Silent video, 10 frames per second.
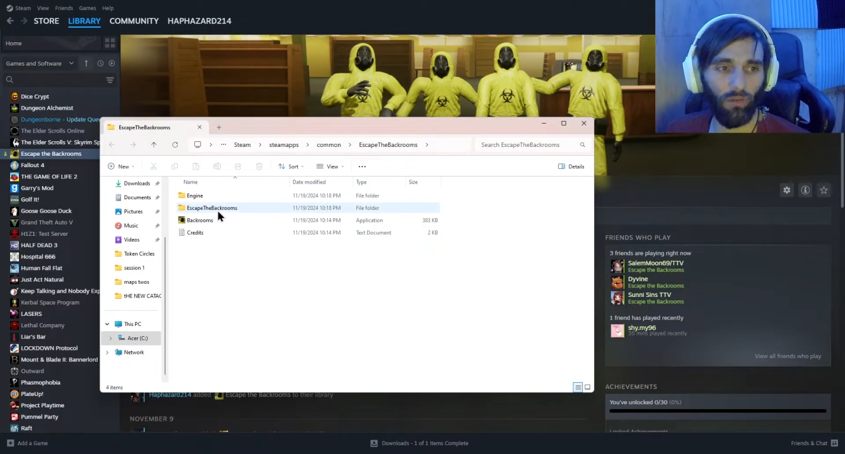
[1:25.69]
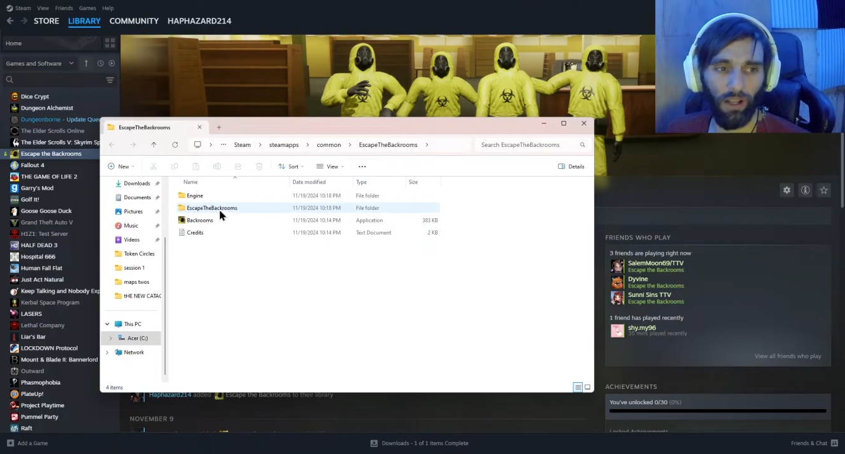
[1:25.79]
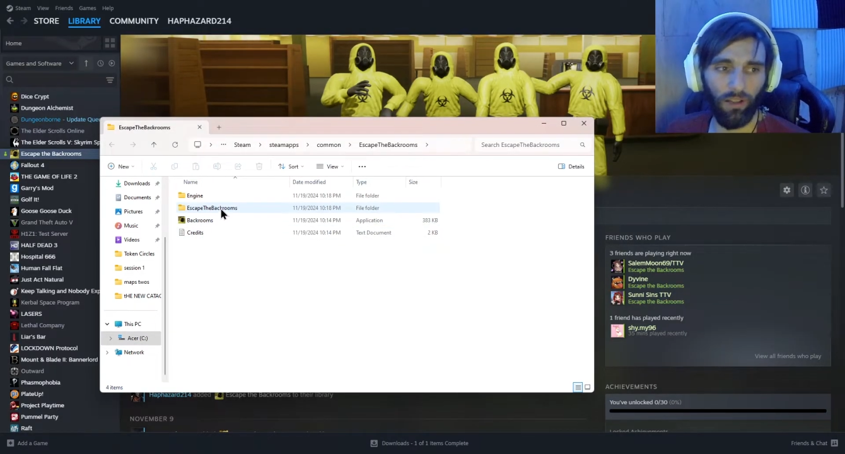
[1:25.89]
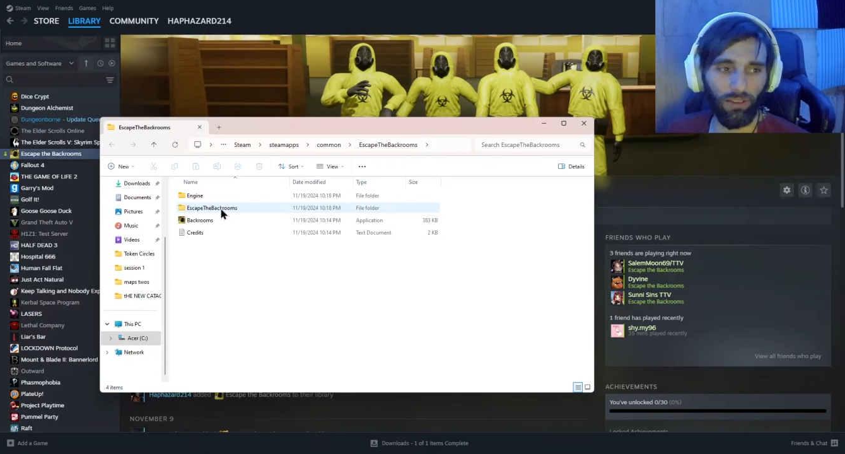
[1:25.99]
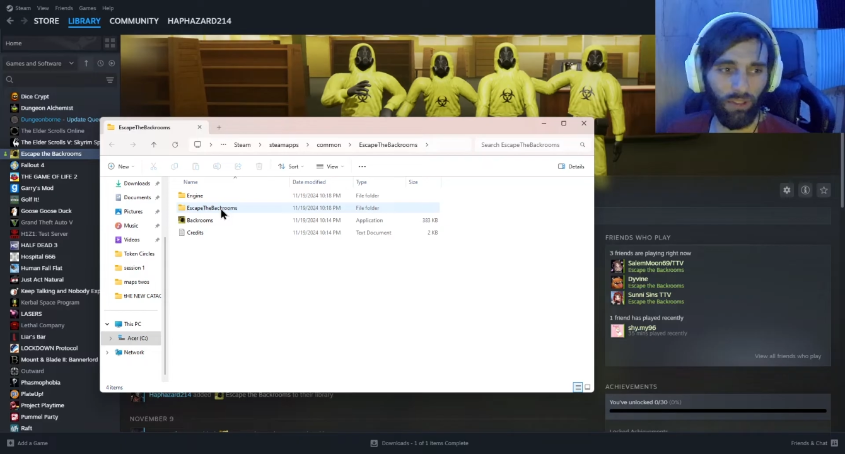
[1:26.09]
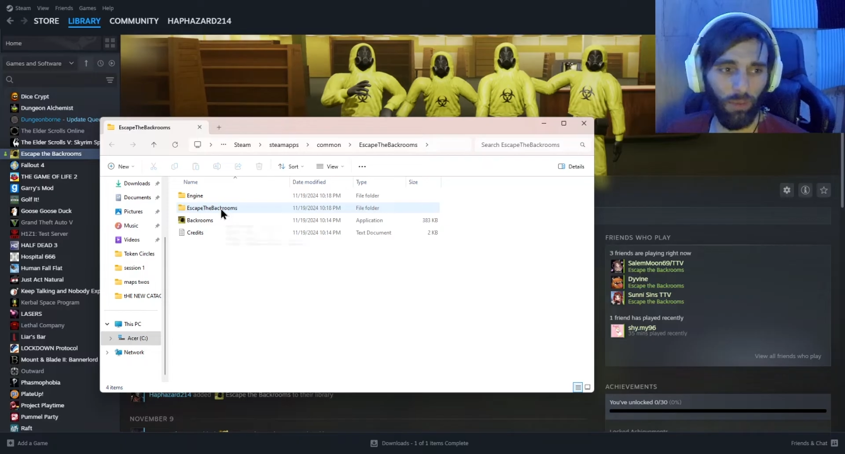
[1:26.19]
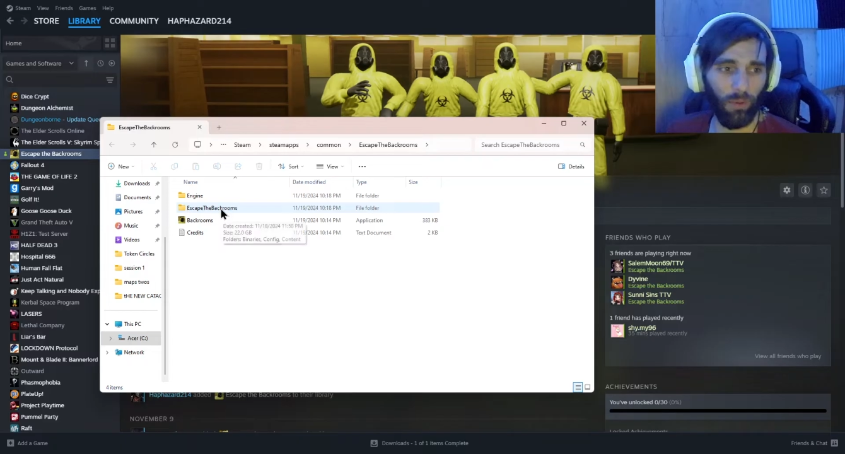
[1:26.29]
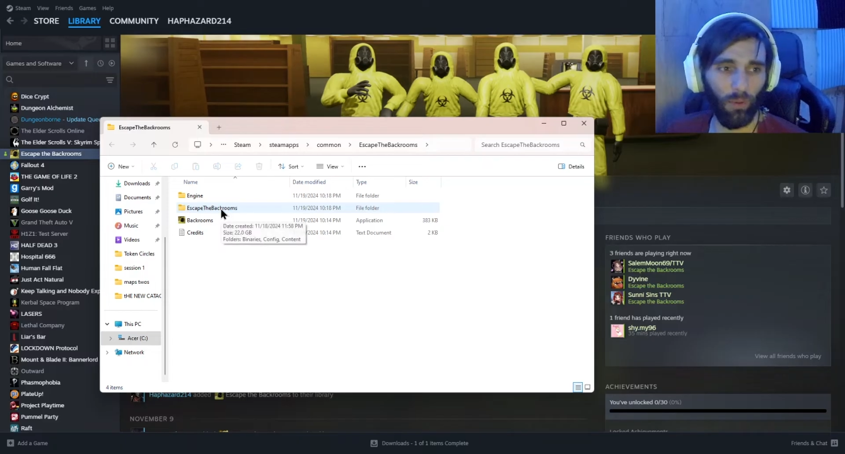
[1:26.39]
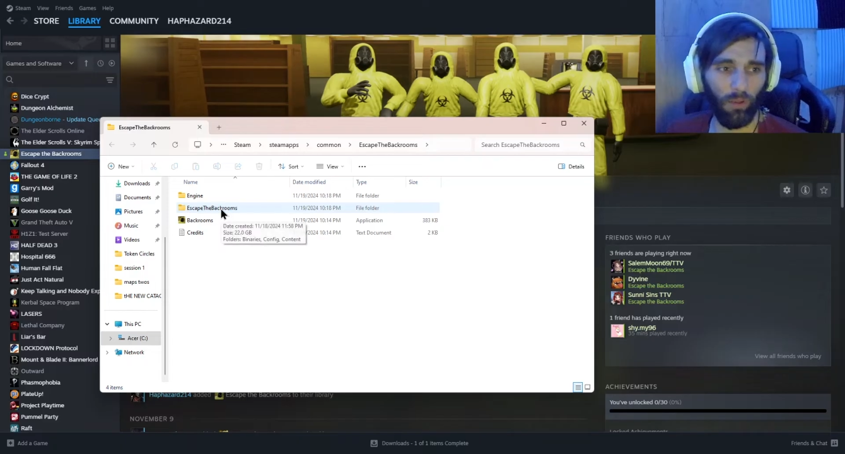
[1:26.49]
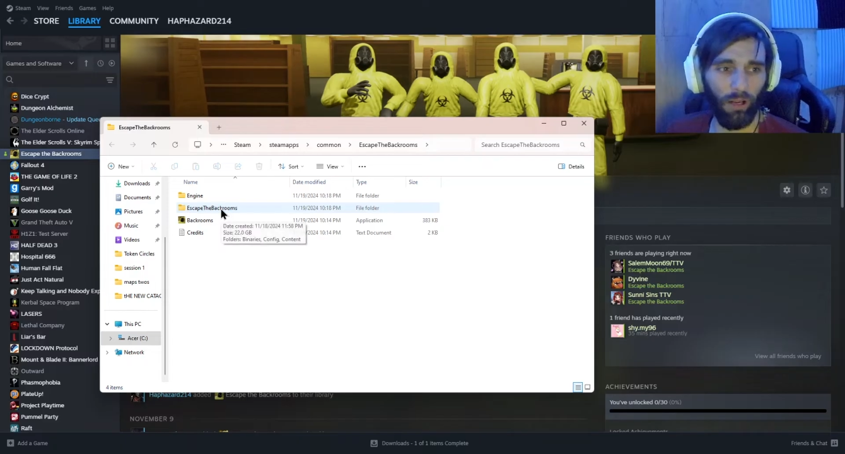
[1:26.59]
files
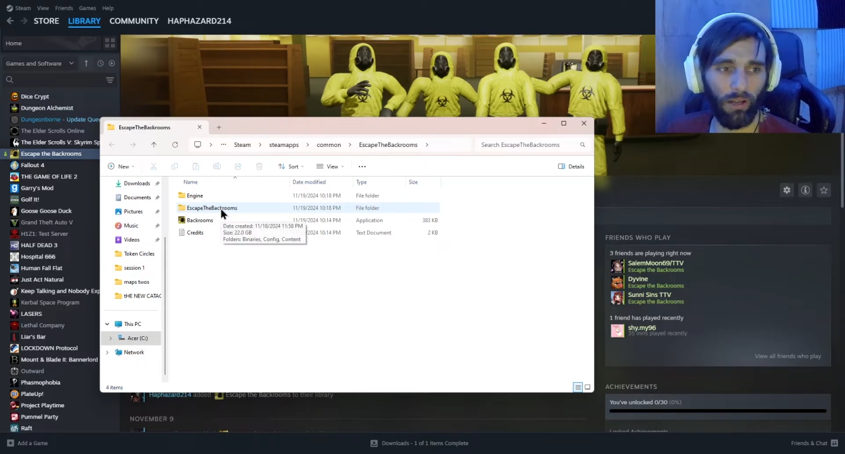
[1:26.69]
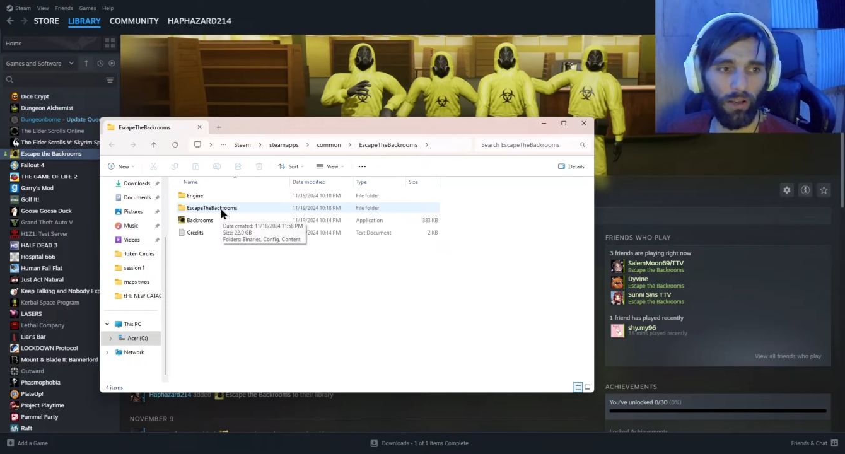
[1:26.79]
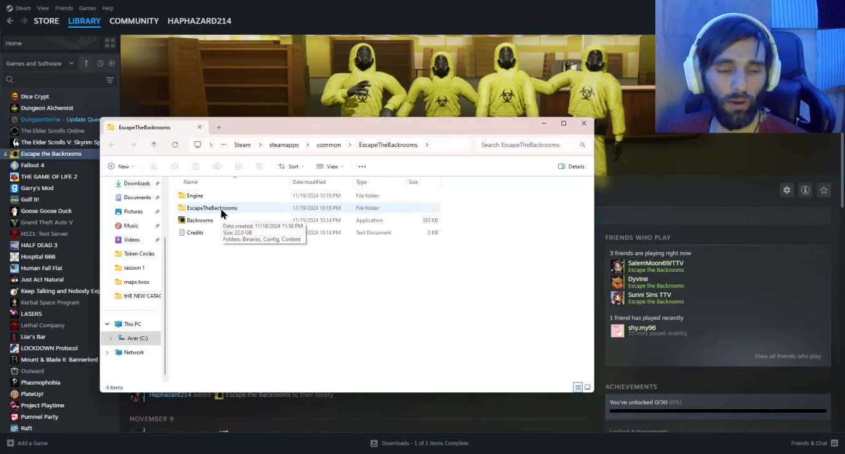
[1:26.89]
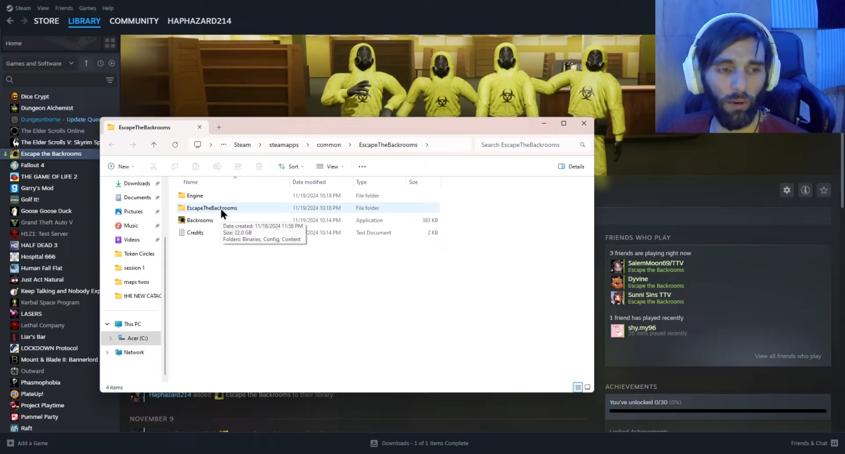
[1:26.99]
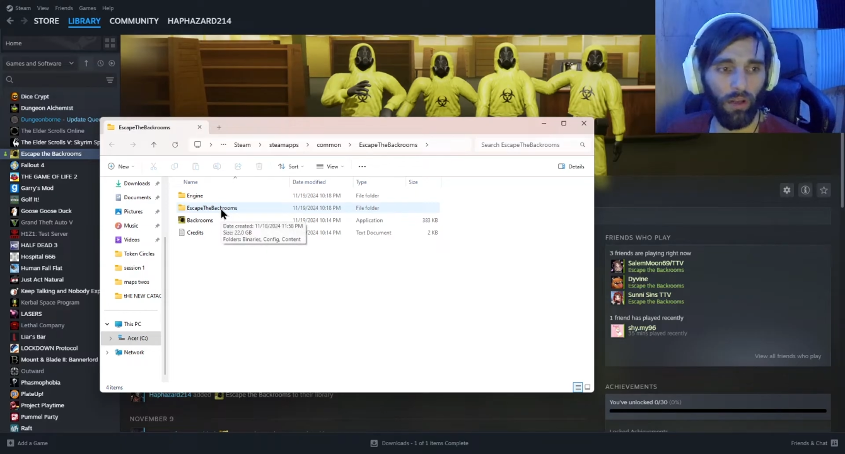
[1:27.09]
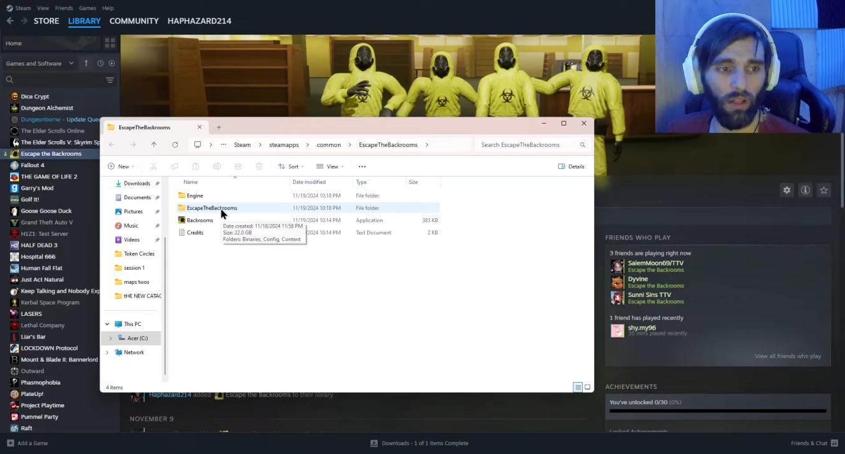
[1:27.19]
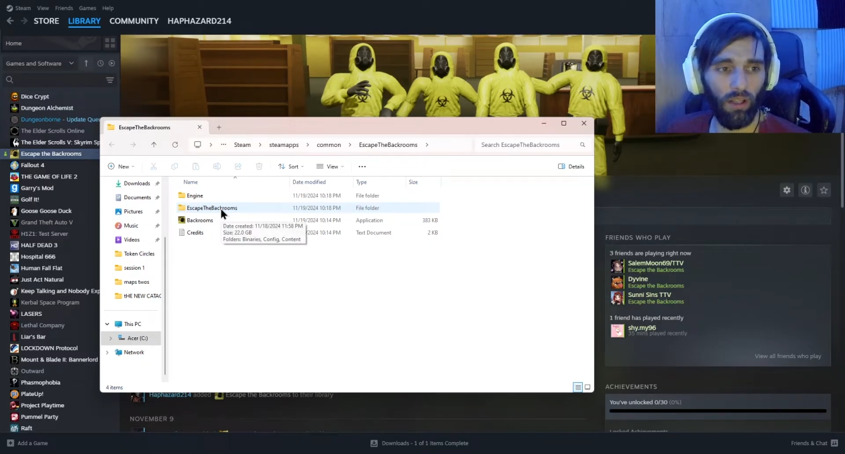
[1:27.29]
open, we're going to go